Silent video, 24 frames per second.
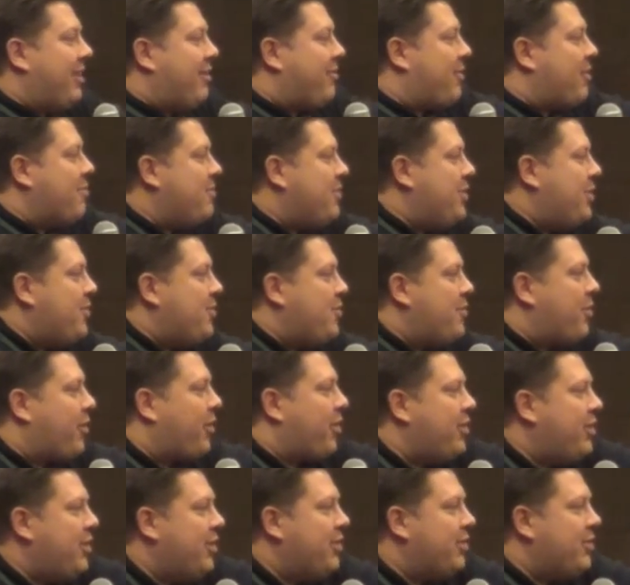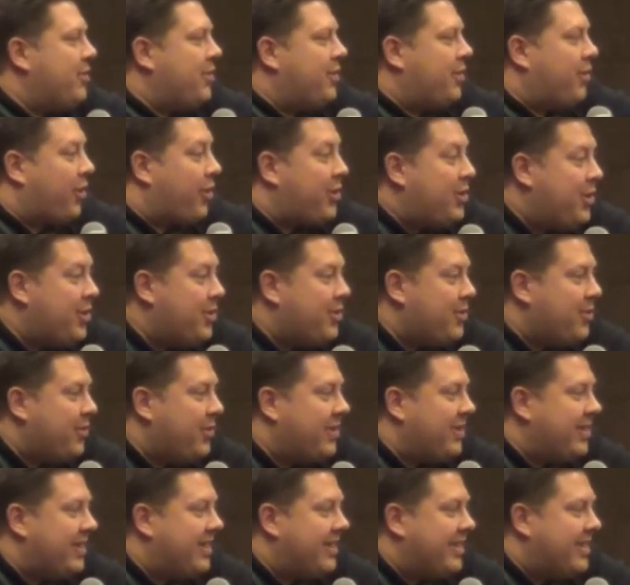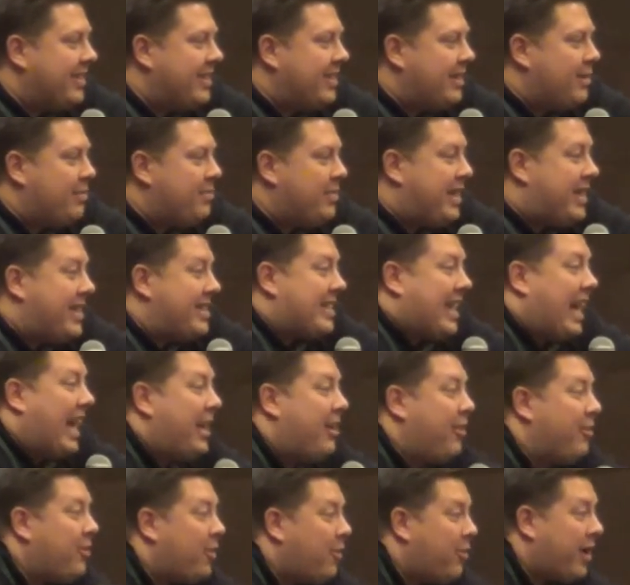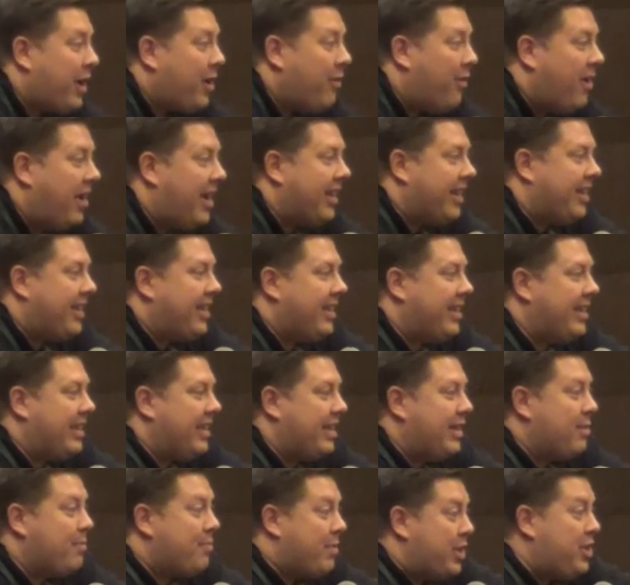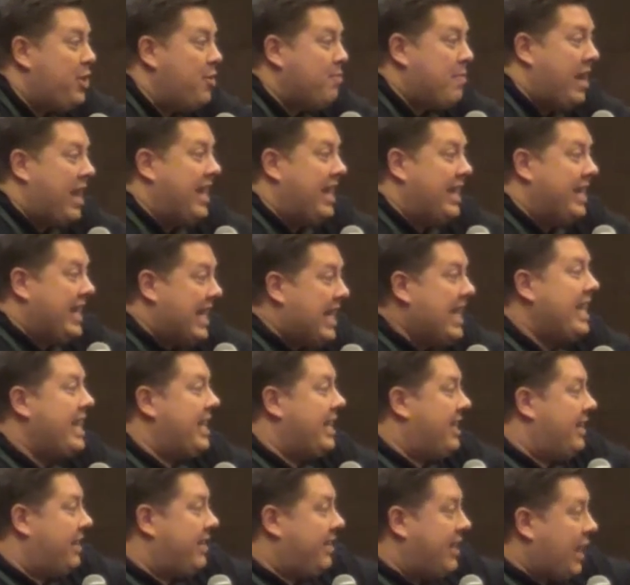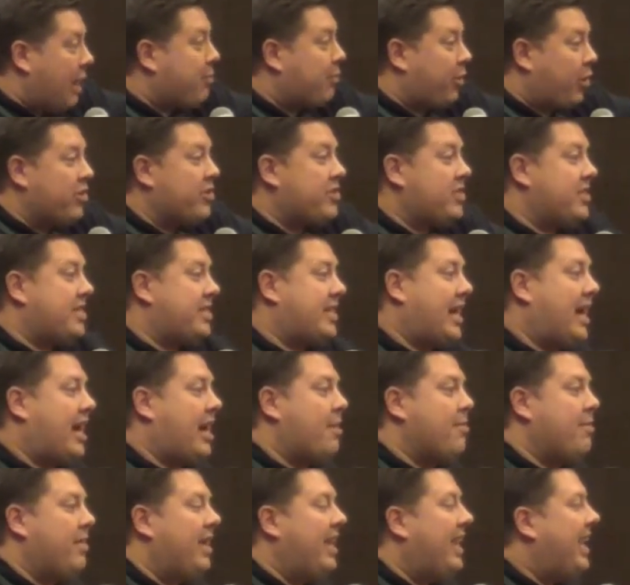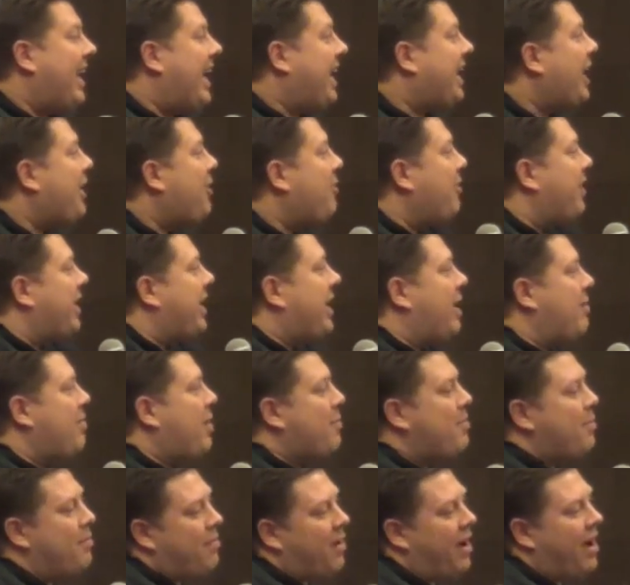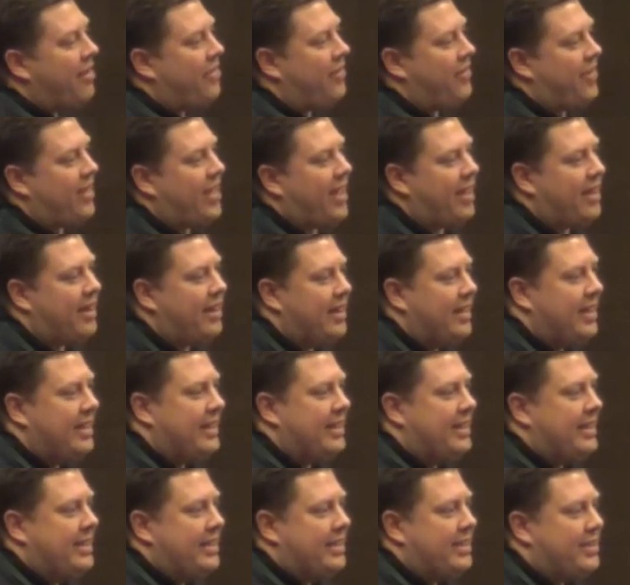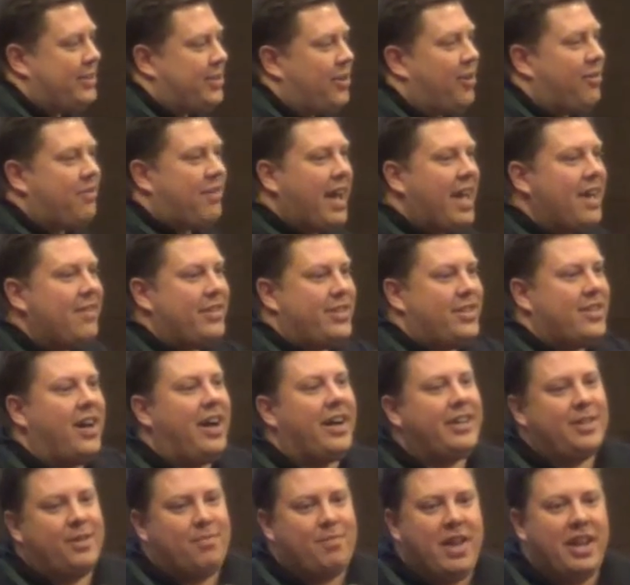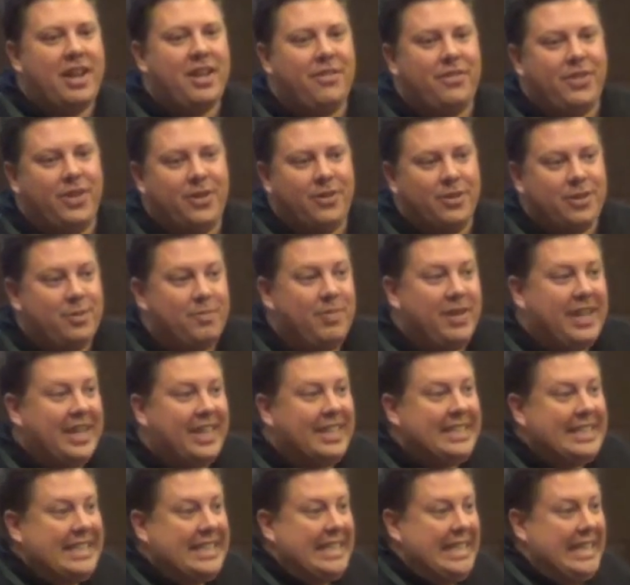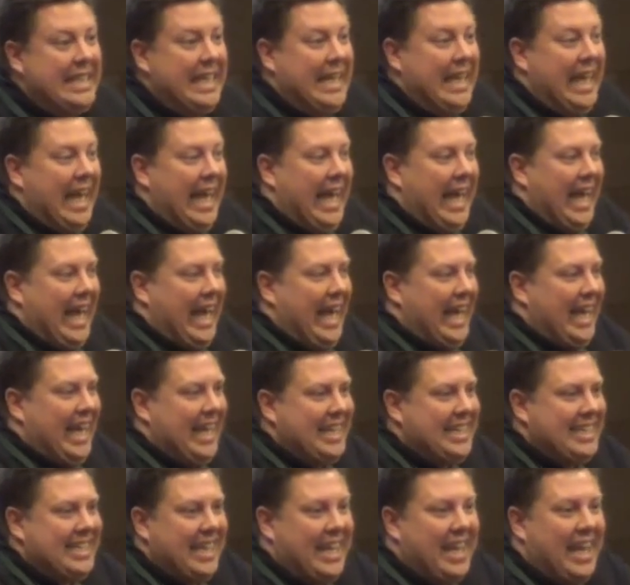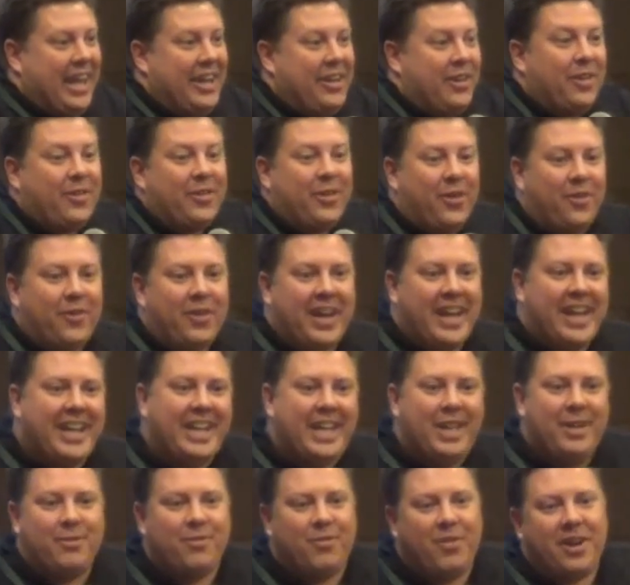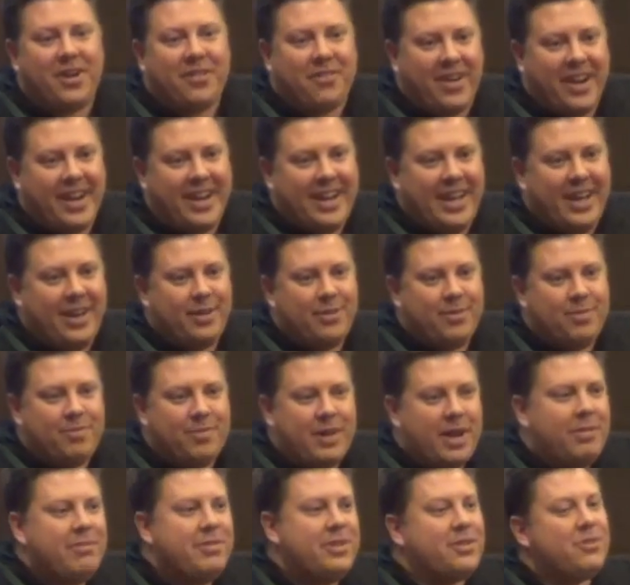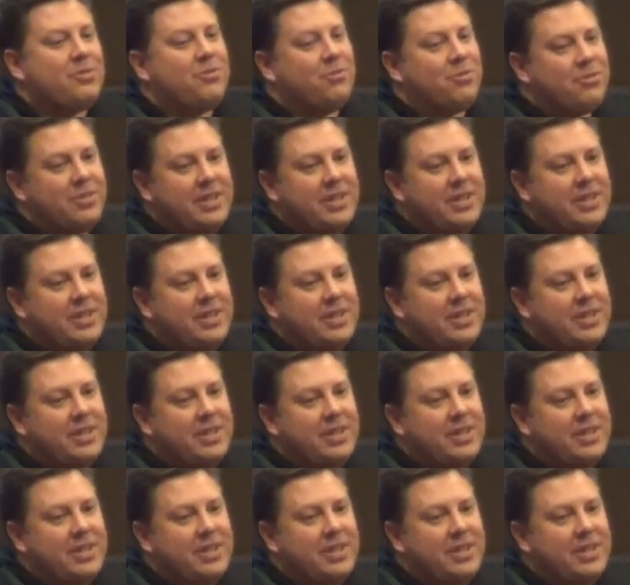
from you or you or you because I don't know what I want. But you may need that person's time. And I don't want to come up and bother that. So if I haven't talked to many of you, it's because know what I need to want right now, but I'm just